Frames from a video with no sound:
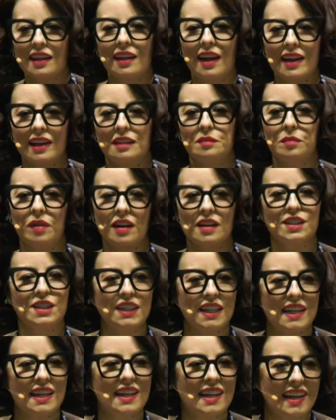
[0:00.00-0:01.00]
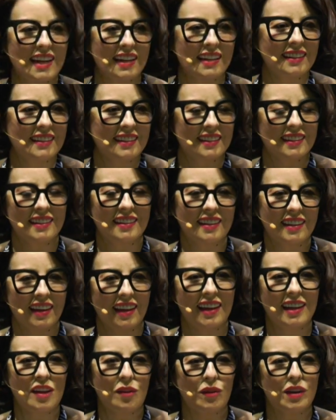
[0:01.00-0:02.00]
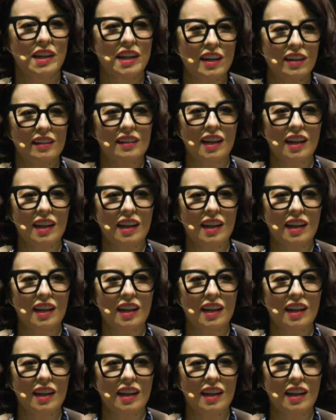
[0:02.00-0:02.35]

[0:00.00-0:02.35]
like a martini. Anyone here